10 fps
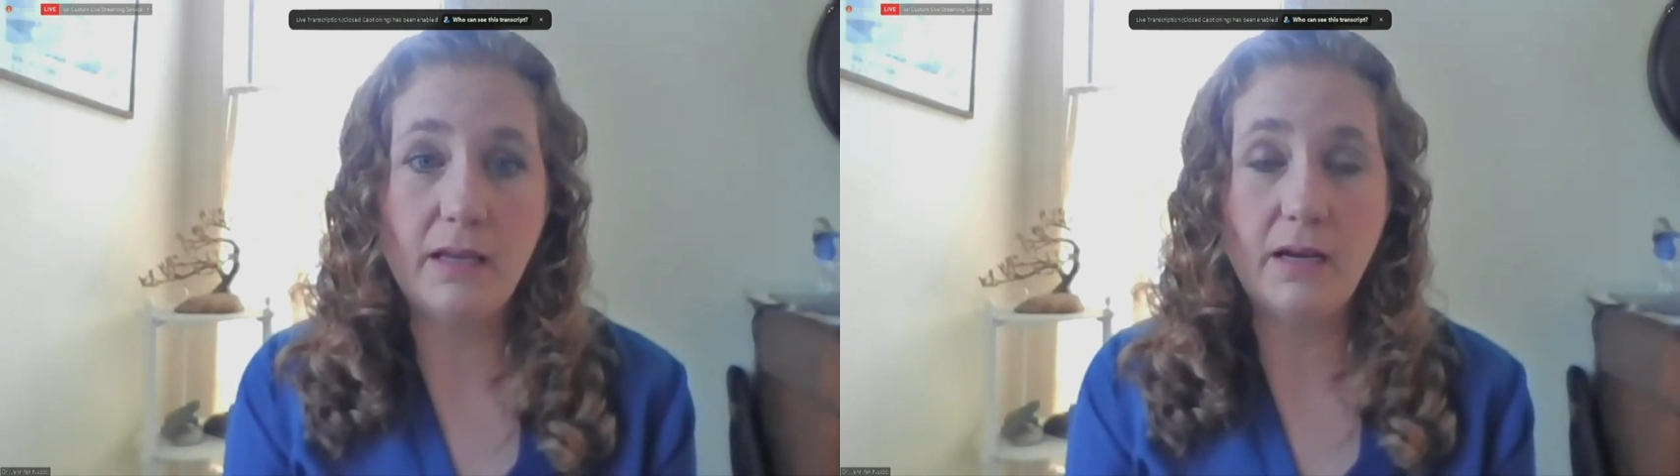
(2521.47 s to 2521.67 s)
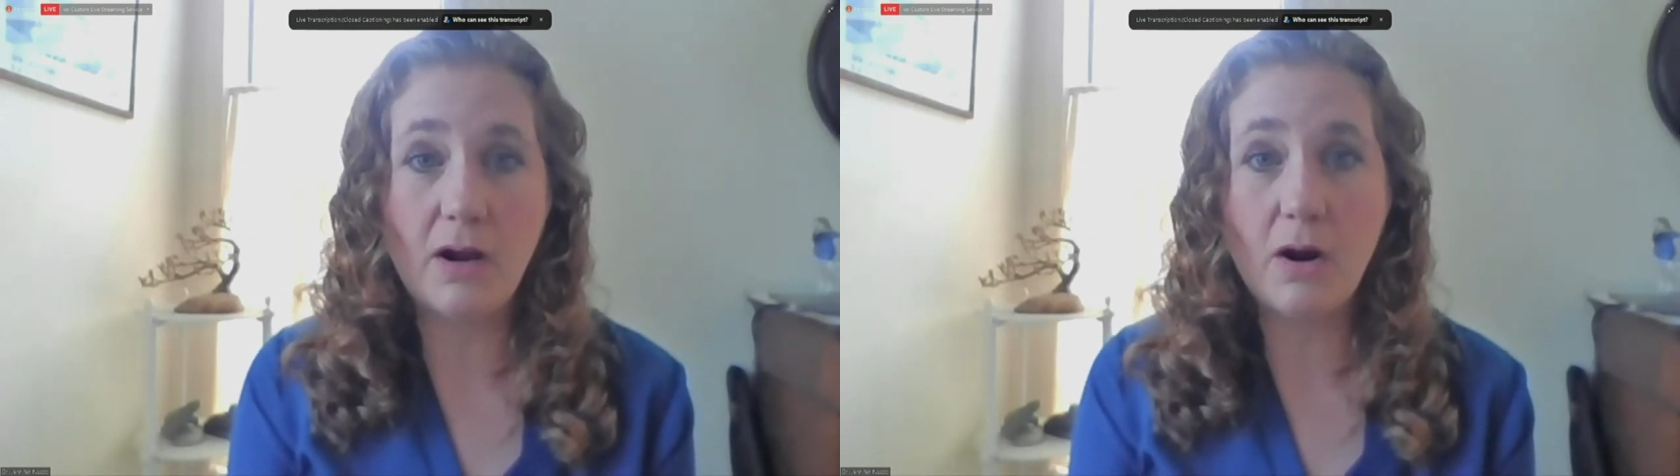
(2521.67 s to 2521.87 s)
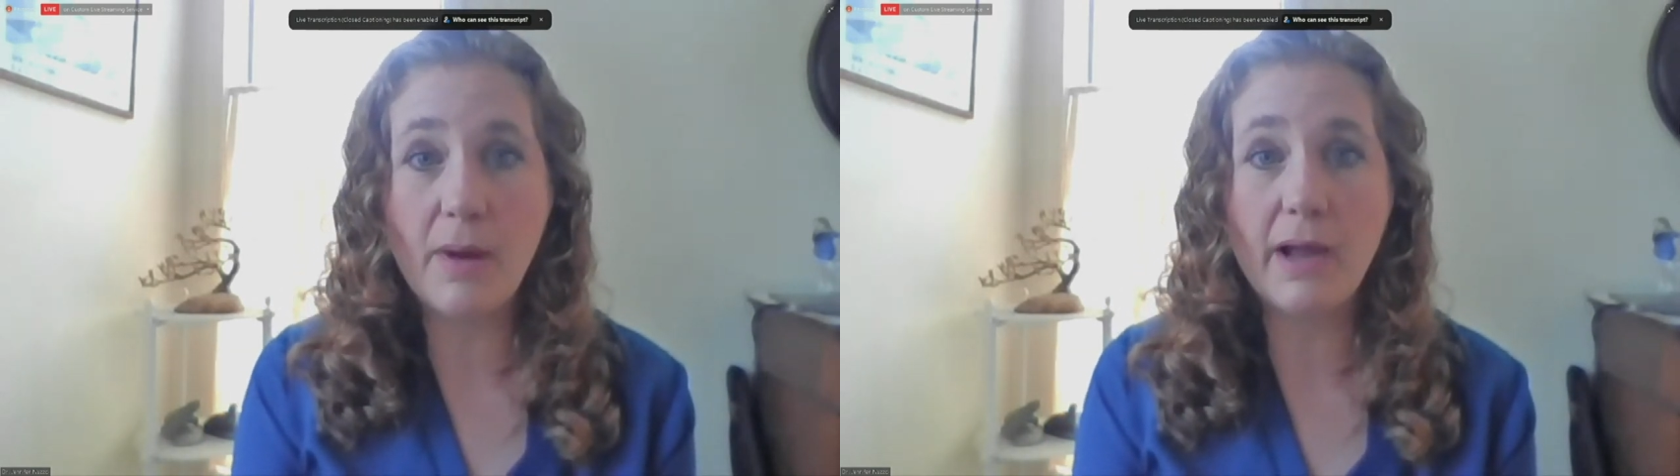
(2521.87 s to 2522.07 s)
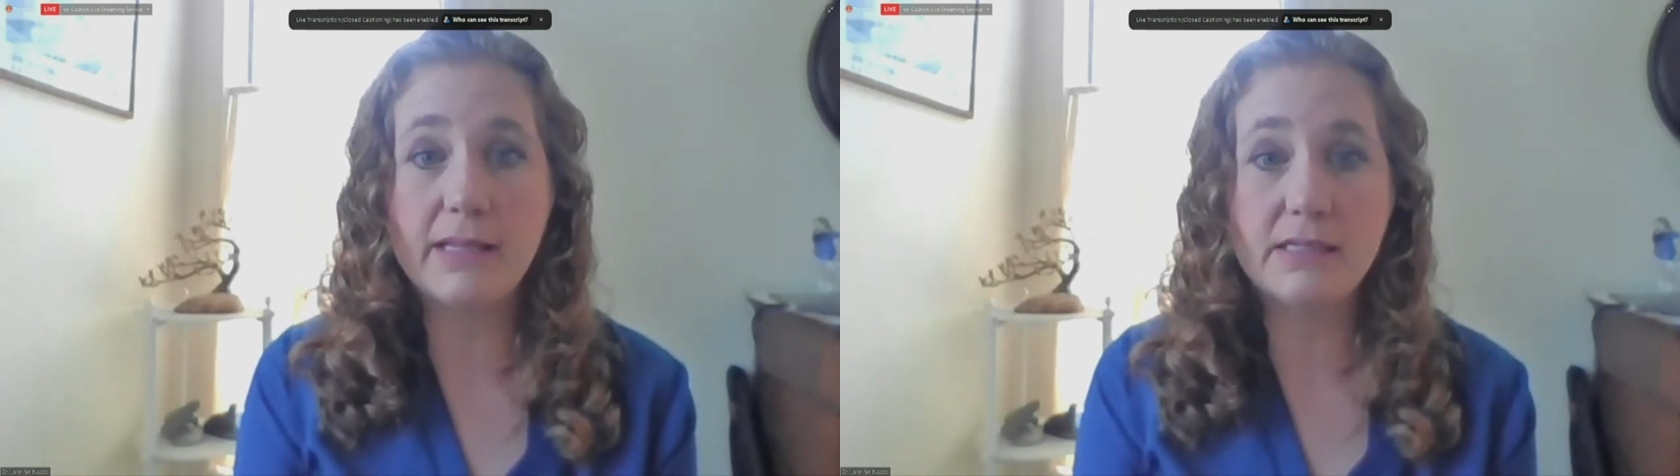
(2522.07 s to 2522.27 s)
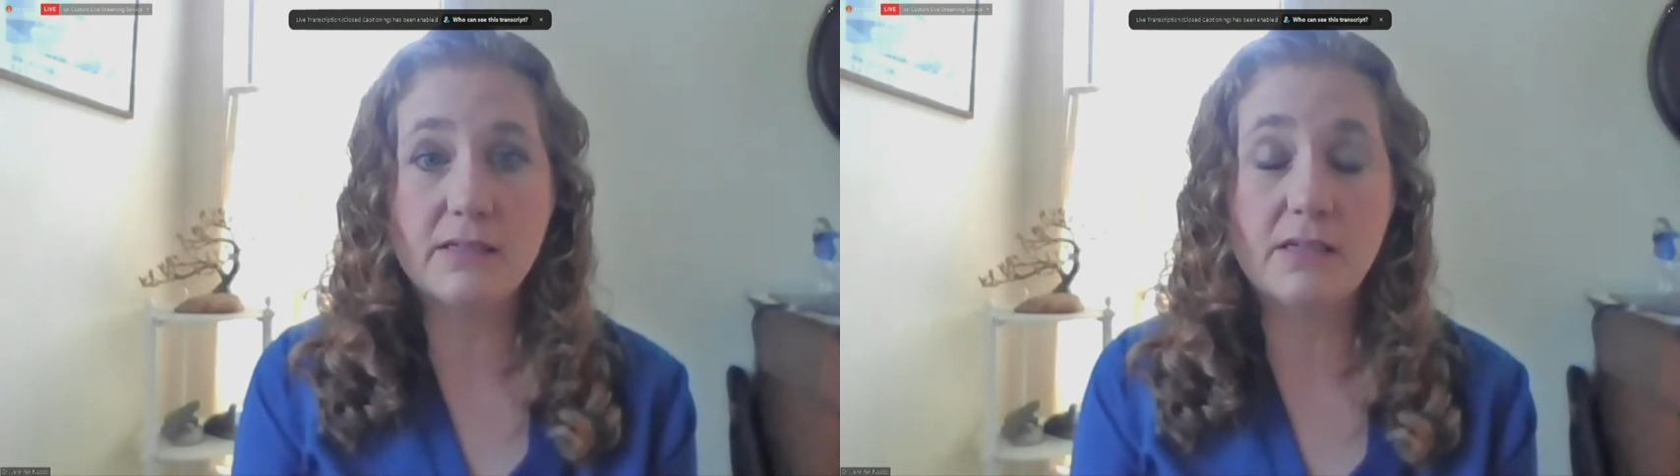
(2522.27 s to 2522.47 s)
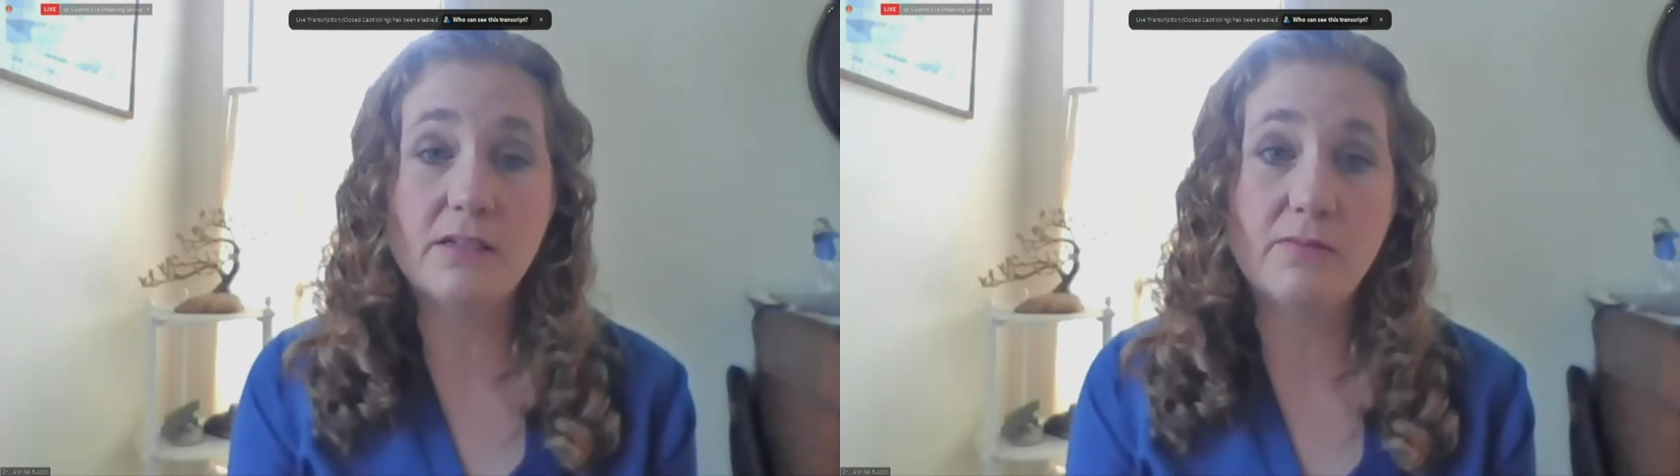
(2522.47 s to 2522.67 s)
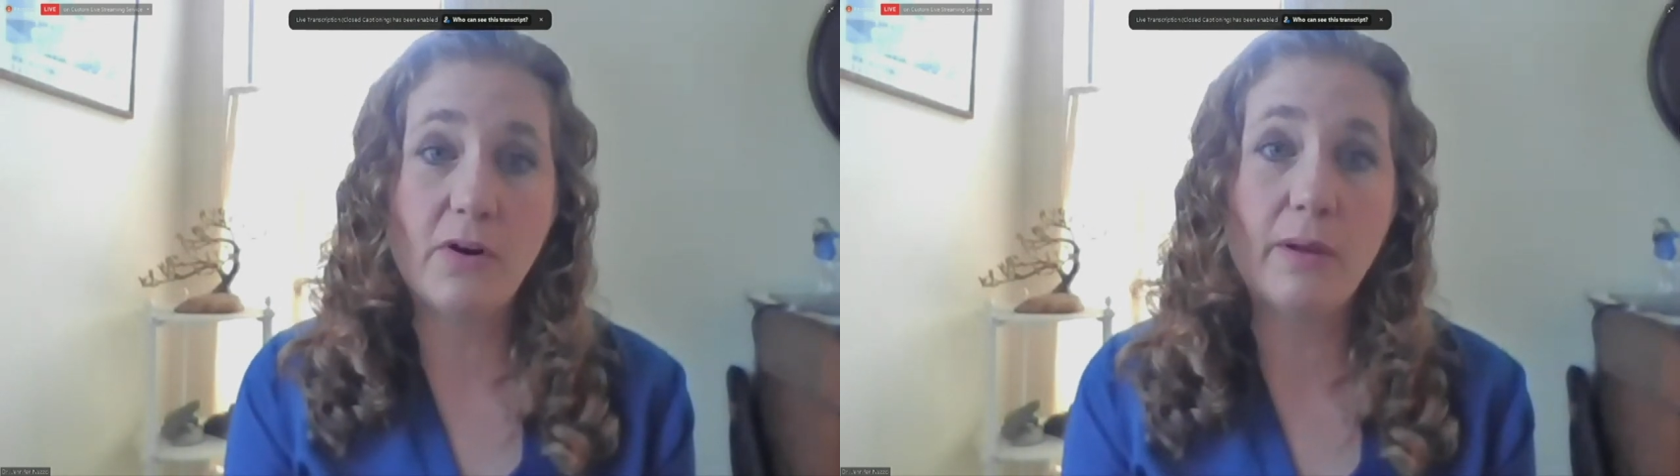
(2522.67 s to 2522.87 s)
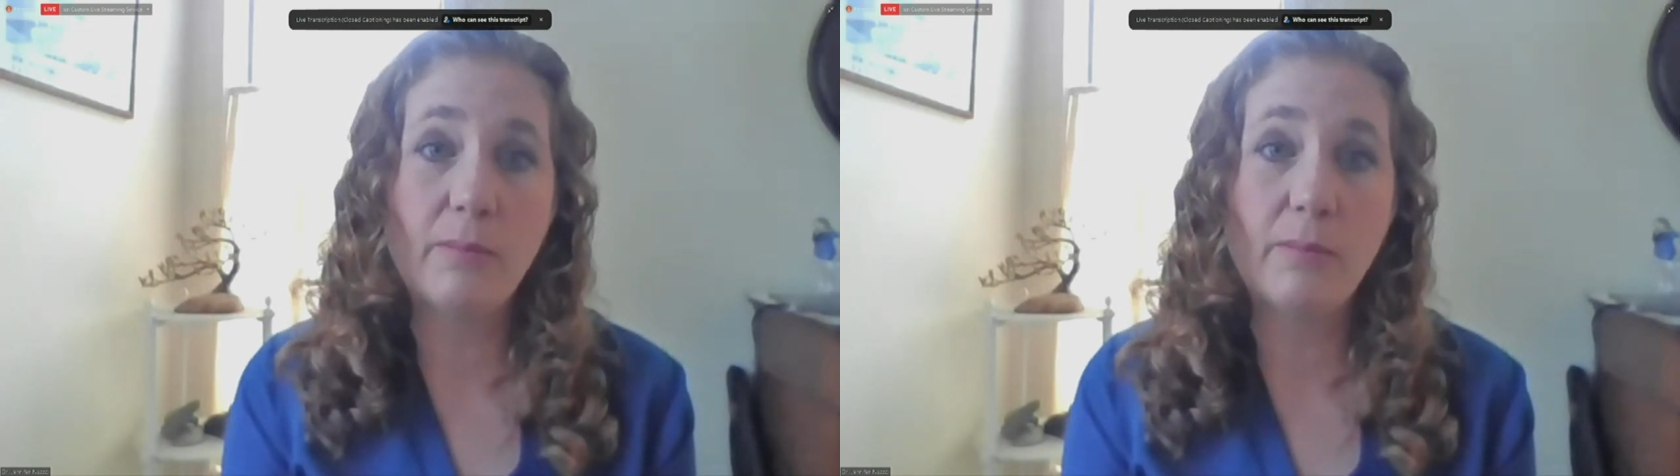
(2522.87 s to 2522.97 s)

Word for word: in our minds is, is a very